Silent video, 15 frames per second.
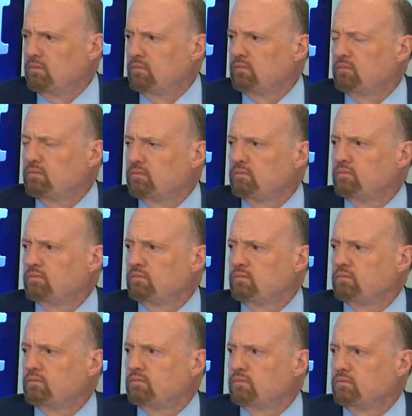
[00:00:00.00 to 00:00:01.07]

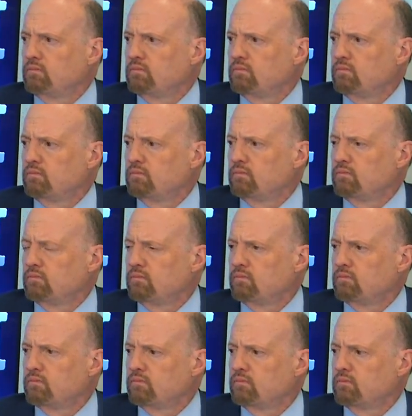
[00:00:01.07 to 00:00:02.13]

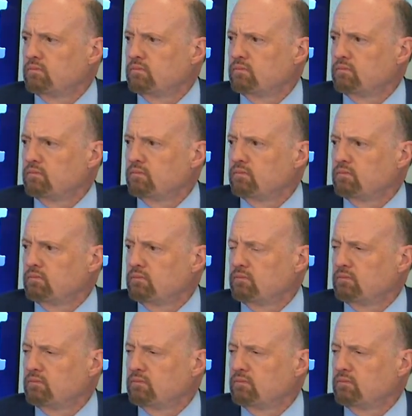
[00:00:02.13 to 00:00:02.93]
This person isn't speaking.